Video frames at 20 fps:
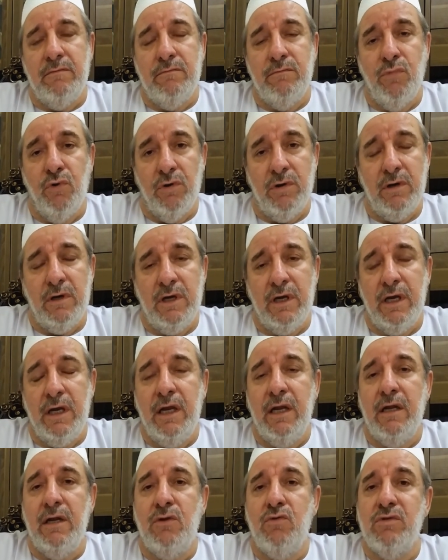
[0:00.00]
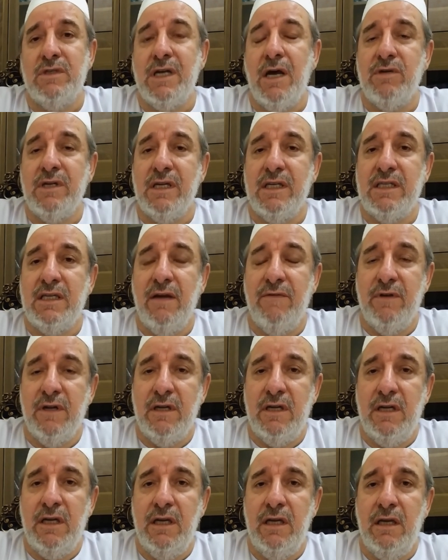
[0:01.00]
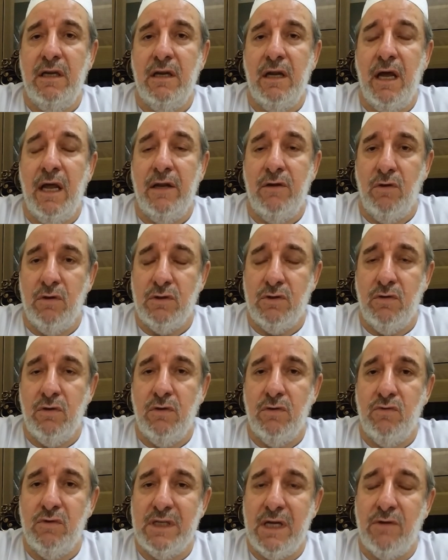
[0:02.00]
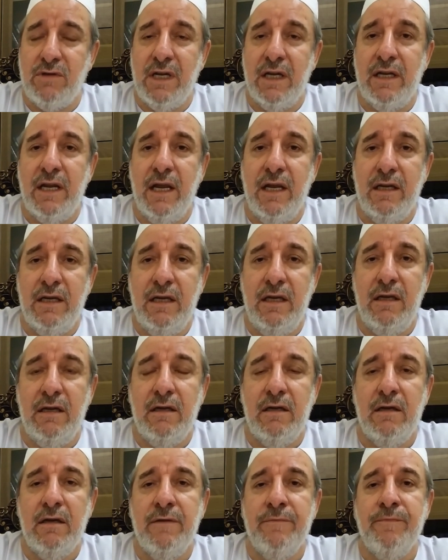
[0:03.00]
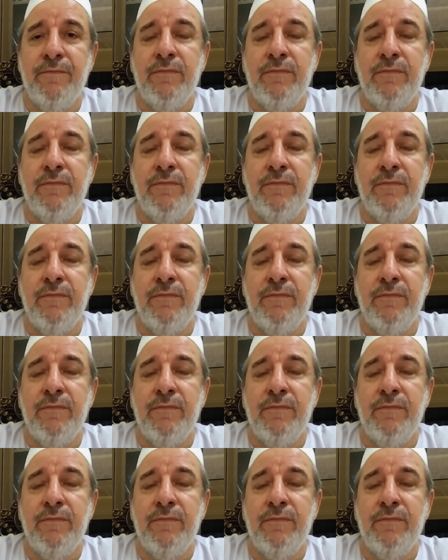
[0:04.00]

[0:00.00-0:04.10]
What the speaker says: book in 2017 and also 2018.